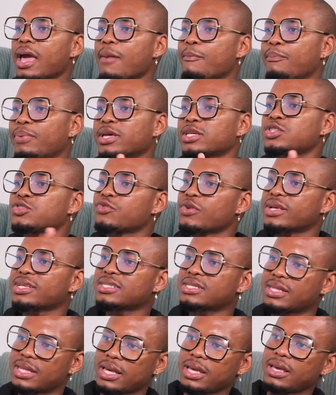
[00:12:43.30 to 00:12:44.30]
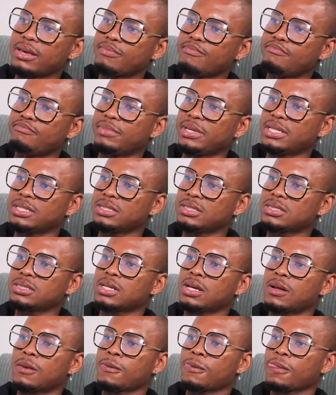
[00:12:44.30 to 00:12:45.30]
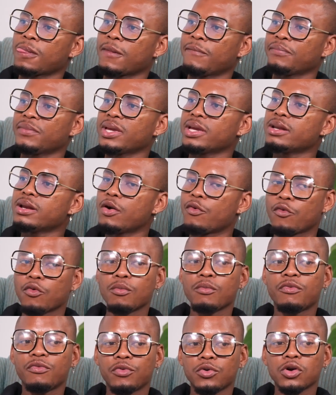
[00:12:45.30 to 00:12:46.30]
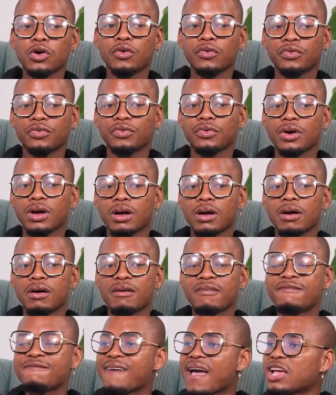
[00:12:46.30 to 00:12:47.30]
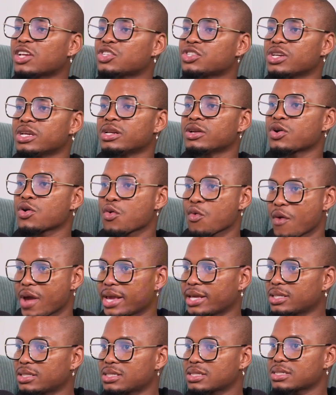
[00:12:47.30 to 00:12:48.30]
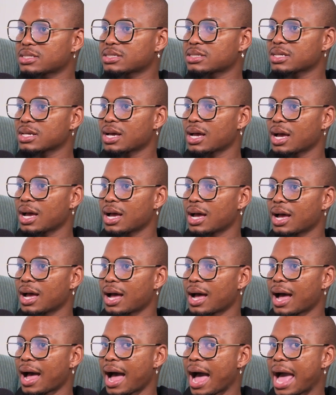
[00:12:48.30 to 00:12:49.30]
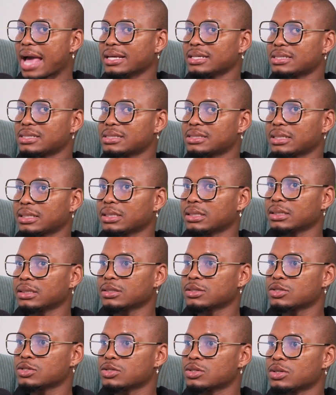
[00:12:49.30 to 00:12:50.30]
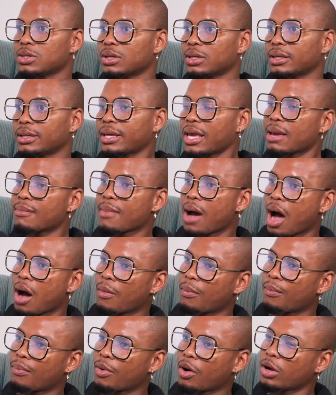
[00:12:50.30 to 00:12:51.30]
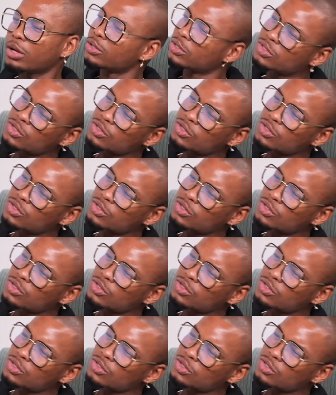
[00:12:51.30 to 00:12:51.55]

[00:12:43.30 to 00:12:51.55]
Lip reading: a best dress there means in a room full of fashion greats, I still came up on